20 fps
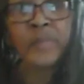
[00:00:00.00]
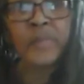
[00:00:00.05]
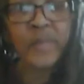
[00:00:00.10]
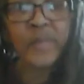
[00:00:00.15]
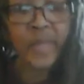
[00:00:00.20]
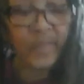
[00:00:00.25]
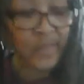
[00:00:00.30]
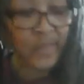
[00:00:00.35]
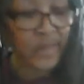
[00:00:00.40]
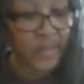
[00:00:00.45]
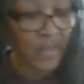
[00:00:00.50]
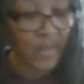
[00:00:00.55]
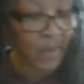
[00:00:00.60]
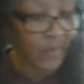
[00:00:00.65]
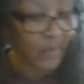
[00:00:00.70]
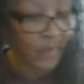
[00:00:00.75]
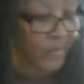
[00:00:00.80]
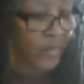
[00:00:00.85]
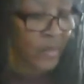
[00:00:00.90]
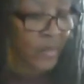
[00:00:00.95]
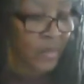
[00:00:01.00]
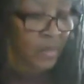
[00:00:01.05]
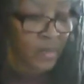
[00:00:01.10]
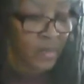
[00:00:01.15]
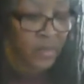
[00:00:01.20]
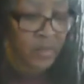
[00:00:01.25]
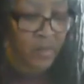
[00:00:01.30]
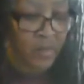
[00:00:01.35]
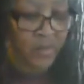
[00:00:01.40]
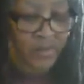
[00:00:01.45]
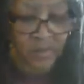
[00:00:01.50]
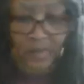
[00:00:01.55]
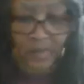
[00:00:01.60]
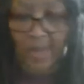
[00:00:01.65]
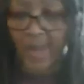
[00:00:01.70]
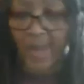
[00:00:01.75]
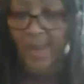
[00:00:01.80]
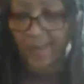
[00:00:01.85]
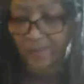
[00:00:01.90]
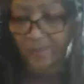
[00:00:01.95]
and stuff, you know, you
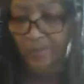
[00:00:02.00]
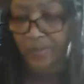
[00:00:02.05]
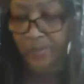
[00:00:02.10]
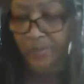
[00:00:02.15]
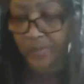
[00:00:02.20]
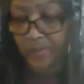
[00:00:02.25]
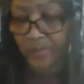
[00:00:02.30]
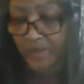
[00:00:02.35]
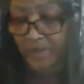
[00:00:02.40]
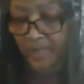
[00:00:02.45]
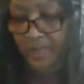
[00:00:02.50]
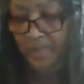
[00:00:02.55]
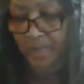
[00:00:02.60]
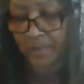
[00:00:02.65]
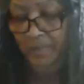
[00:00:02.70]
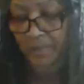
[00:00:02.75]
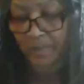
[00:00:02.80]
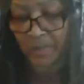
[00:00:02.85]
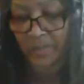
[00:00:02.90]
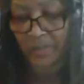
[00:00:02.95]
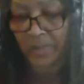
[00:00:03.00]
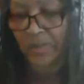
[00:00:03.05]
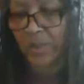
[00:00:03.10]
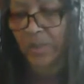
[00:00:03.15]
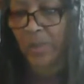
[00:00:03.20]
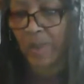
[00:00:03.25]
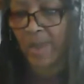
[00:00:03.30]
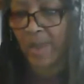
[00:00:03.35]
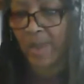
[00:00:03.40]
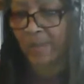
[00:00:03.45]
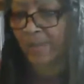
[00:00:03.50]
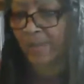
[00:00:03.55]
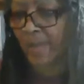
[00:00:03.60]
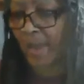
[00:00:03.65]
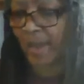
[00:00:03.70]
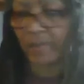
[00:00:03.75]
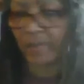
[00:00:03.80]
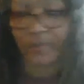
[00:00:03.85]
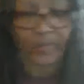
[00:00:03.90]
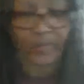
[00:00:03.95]
have to do what you're going to do. So you don't have
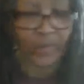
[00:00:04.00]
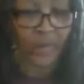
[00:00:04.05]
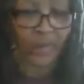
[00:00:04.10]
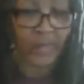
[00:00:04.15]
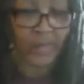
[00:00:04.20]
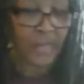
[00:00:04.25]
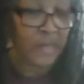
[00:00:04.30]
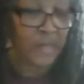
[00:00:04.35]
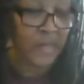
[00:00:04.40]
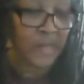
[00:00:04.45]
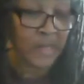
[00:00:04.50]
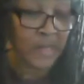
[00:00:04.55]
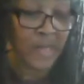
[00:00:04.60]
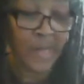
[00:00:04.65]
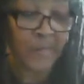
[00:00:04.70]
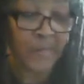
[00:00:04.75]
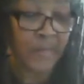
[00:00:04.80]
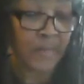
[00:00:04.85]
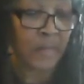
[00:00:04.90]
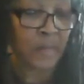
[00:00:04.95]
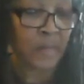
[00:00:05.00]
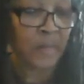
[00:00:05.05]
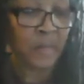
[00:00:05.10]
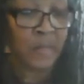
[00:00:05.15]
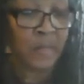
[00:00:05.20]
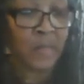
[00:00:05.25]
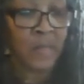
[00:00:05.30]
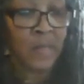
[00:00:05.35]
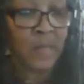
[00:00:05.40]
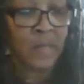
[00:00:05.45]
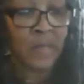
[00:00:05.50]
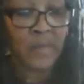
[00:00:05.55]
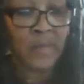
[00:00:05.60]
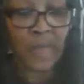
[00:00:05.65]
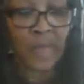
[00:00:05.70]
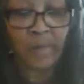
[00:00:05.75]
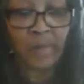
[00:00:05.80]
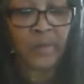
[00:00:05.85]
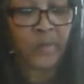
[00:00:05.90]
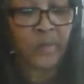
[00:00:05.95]
time for all that. At least I didn't because
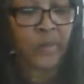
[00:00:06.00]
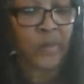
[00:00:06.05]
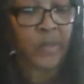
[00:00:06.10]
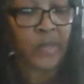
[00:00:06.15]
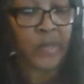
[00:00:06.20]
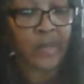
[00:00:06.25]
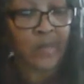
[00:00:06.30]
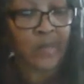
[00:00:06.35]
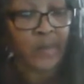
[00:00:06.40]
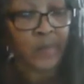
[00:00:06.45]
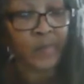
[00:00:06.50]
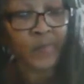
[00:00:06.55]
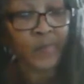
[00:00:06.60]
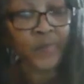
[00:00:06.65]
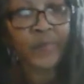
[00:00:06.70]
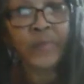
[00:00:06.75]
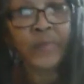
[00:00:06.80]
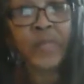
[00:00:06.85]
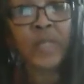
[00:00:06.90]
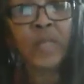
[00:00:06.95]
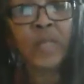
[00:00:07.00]
I was working, you